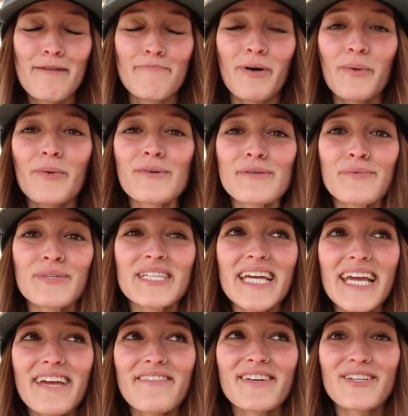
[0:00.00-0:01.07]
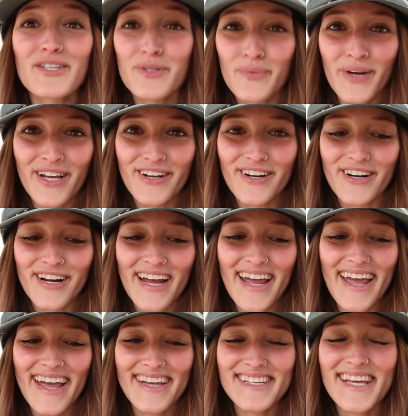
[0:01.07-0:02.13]
But what was even sweeter
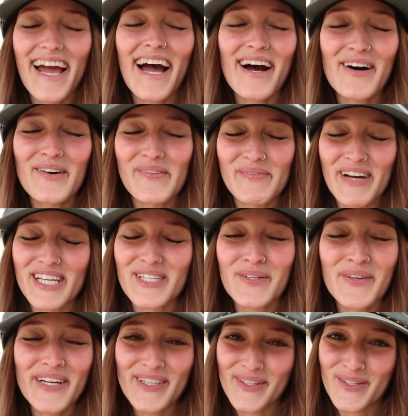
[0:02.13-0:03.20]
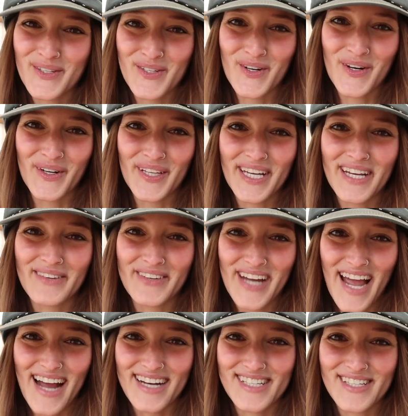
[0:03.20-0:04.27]
is how my sweet little Charlie
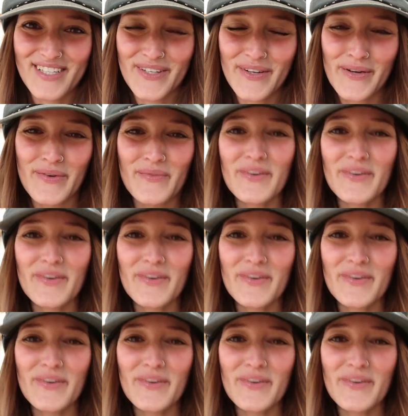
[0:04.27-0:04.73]
reacted to it.